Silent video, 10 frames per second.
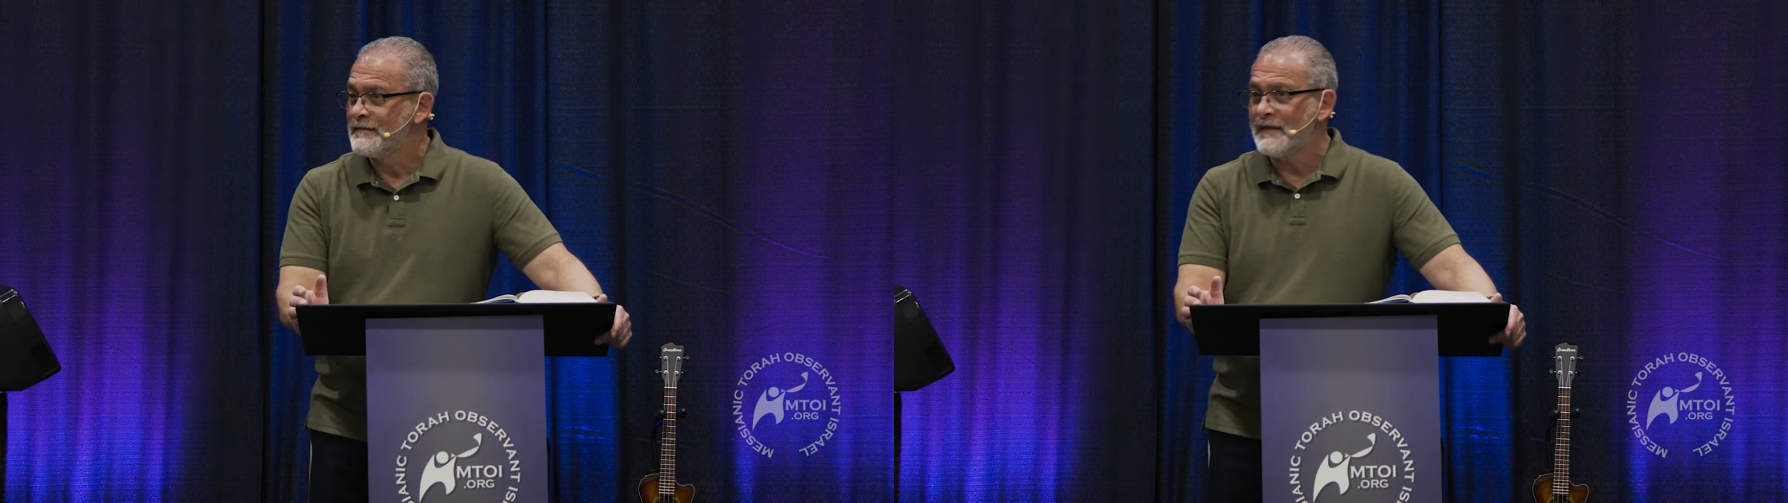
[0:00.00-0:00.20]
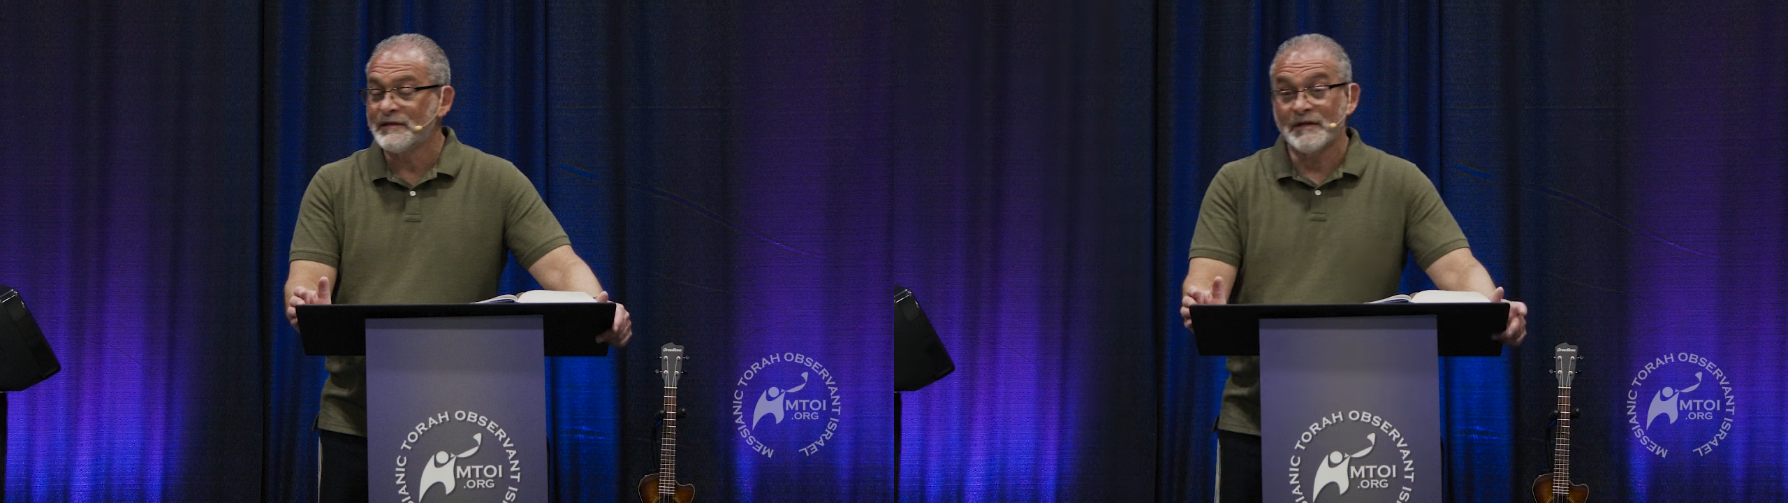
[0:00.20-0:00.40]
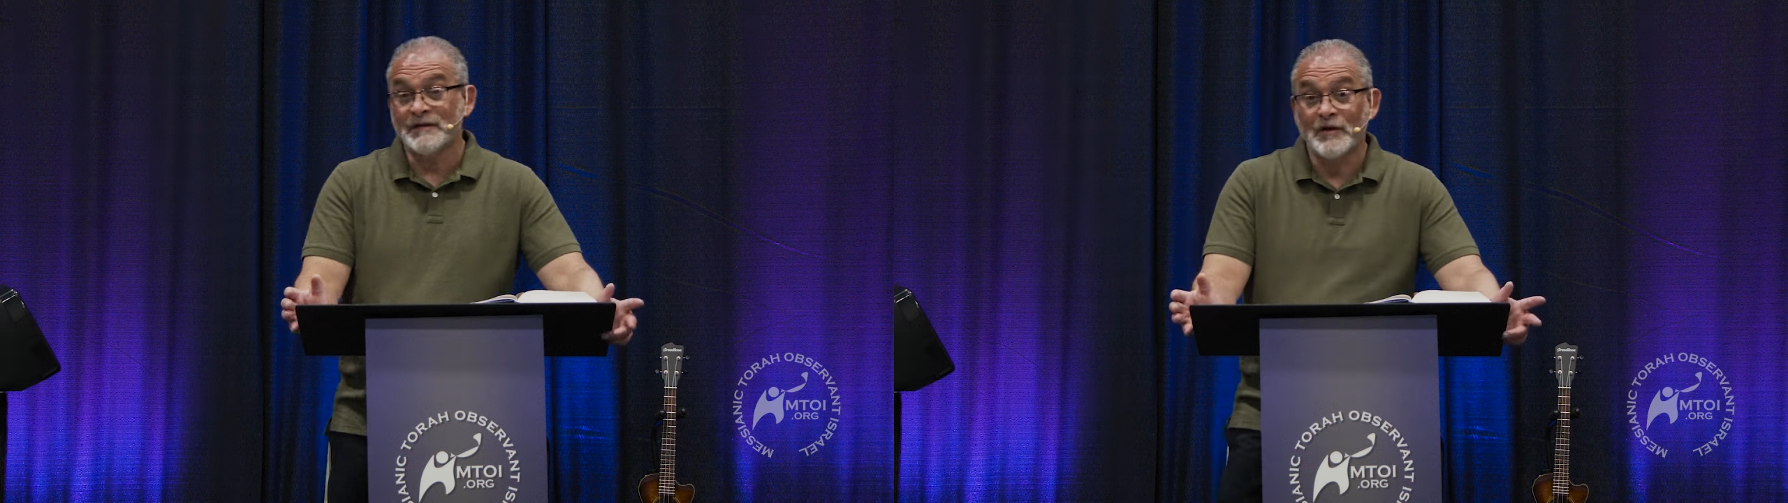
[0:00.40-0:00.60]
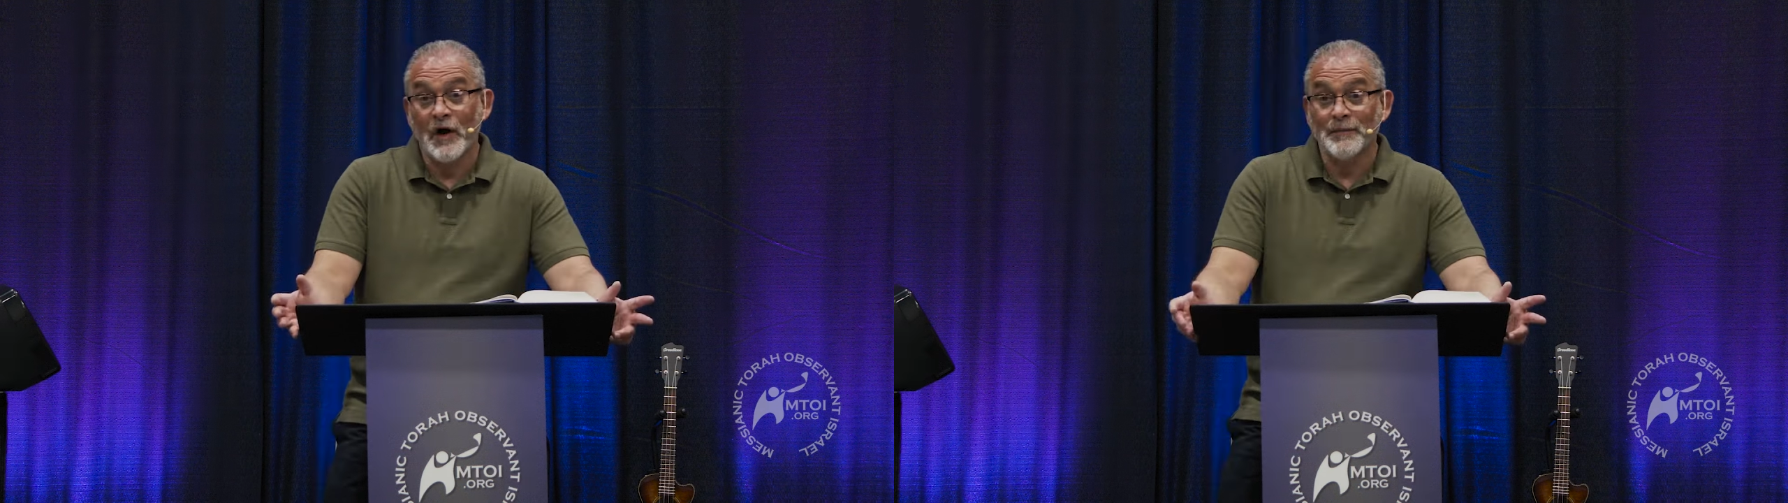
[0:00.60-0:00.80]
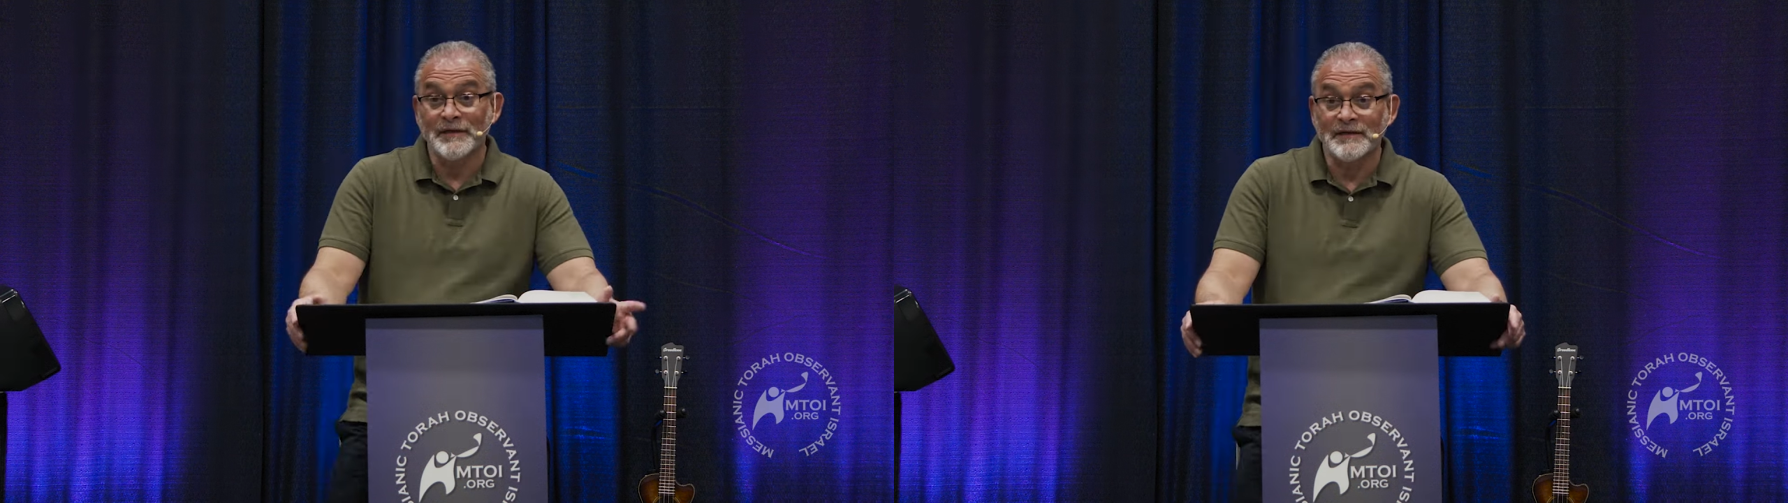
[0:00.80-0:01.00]
It's
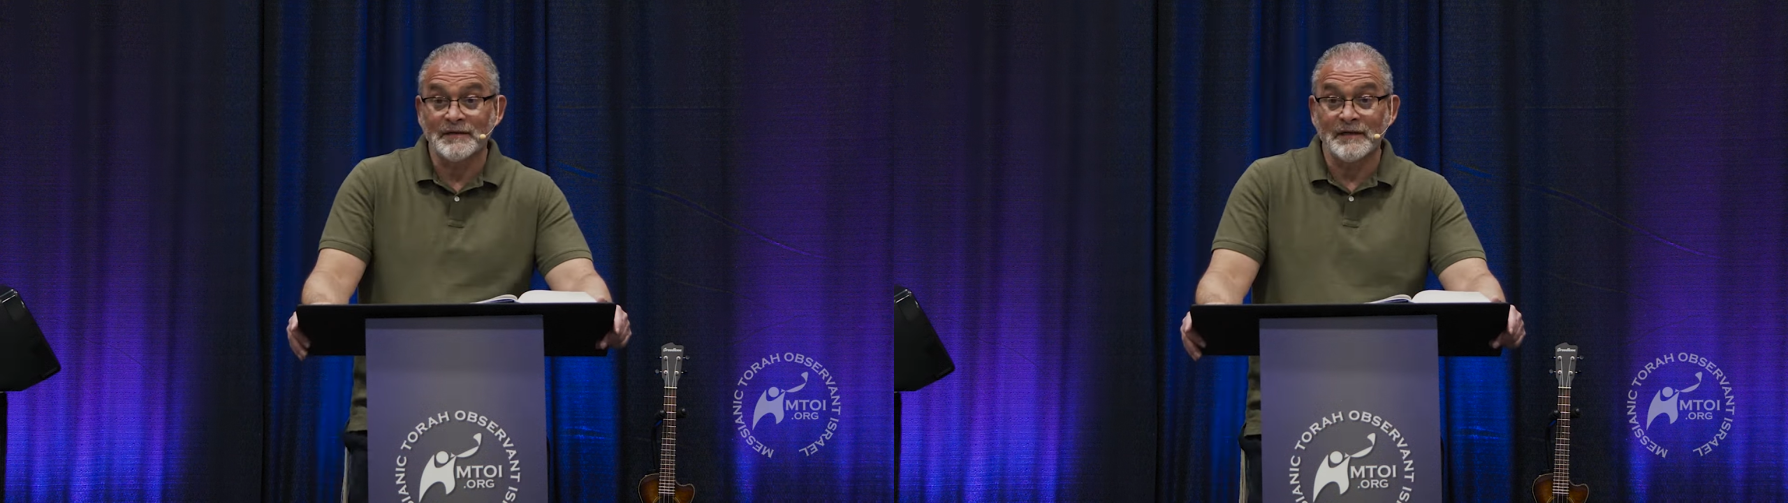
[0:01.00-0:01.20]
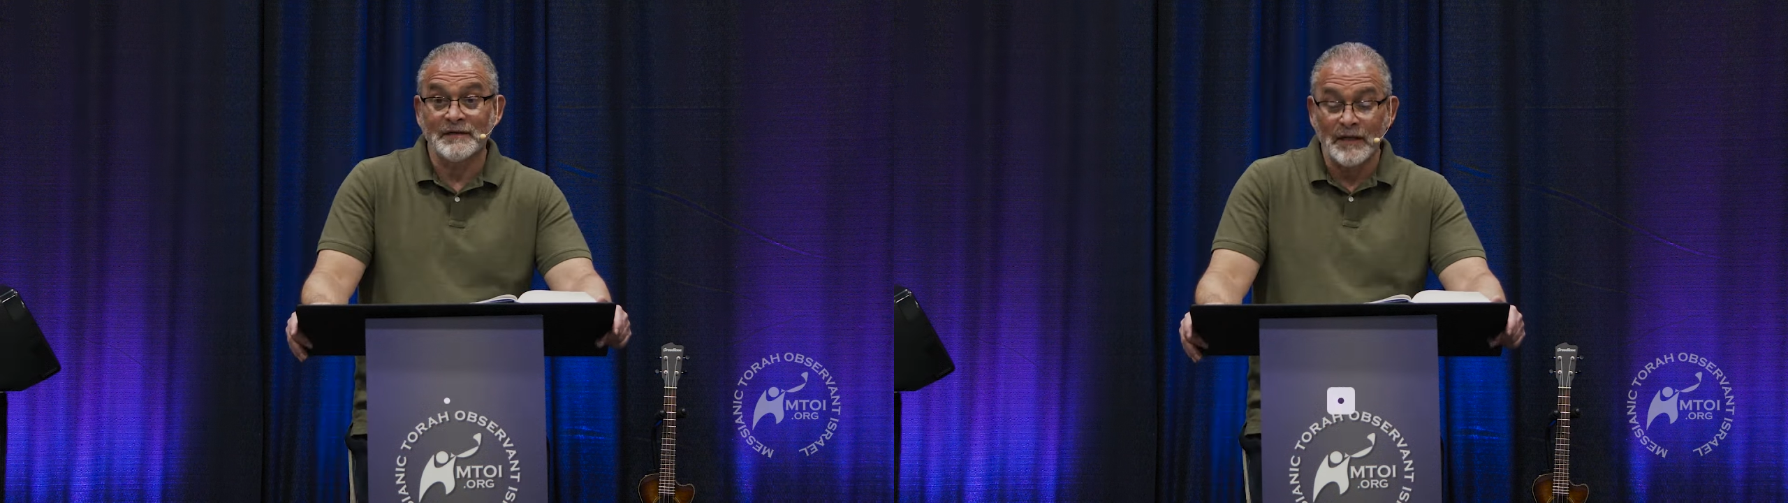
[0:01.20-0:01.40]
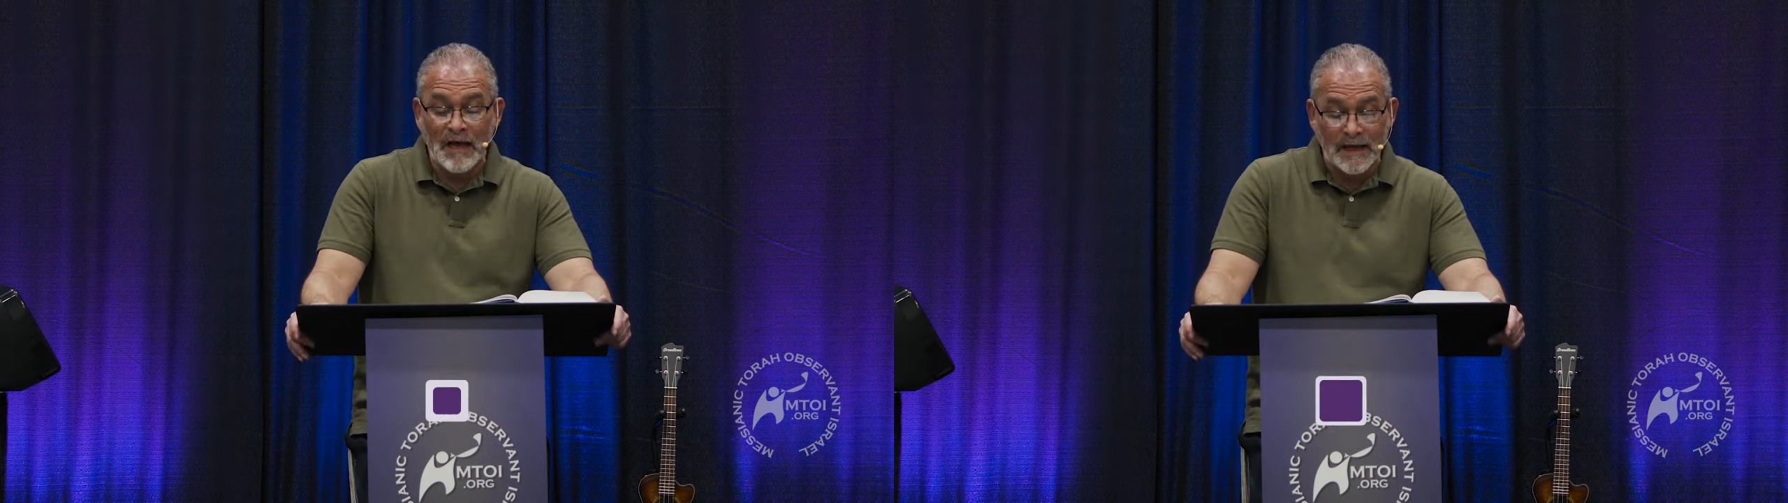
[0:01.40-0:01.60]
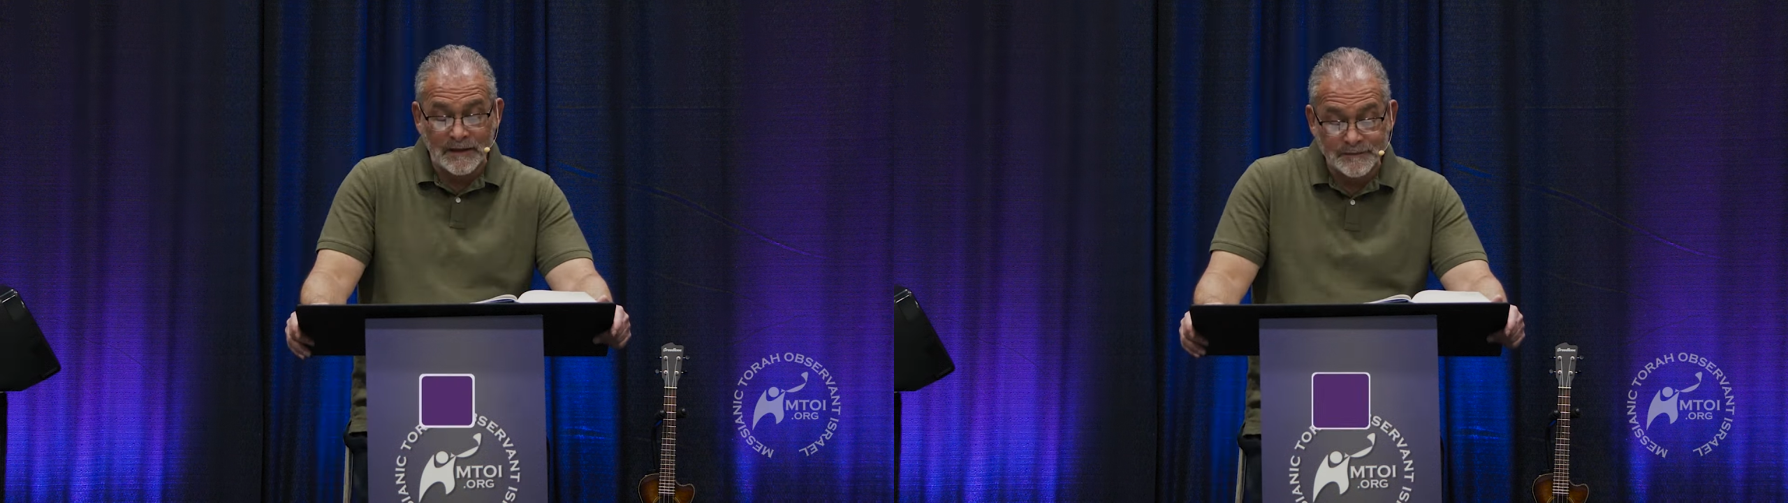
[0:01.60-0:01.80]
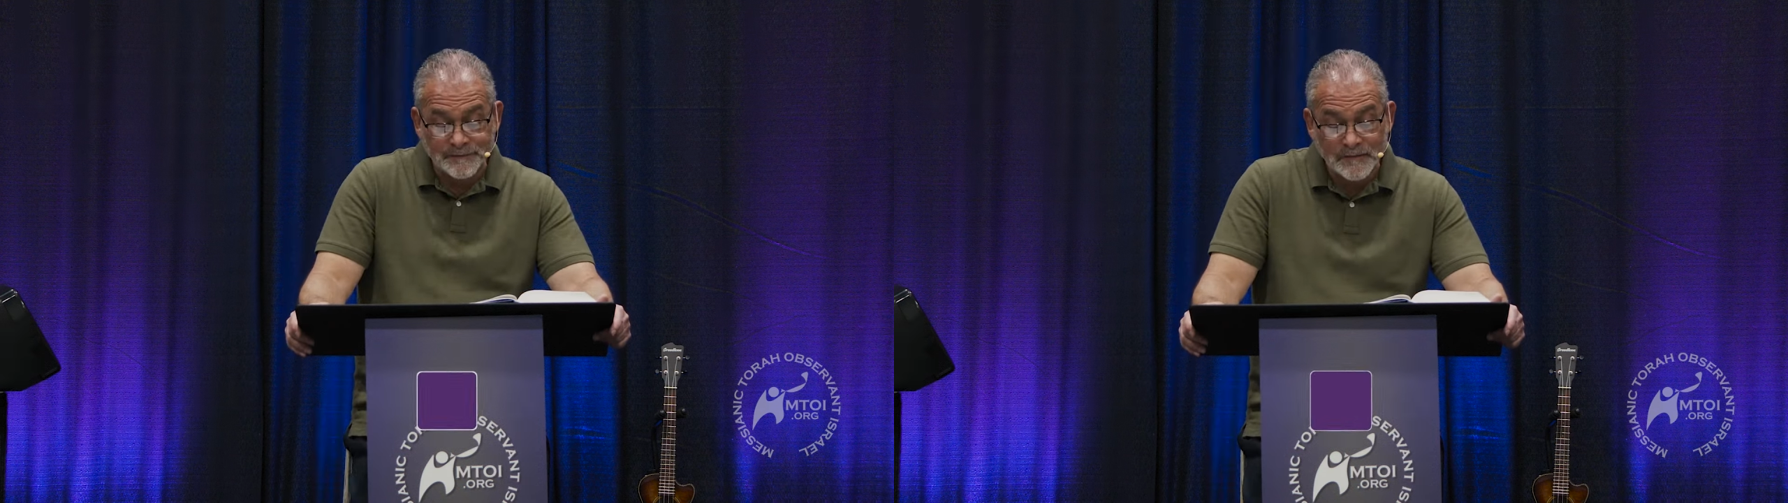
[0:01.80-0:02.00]
garbage. It's a lie.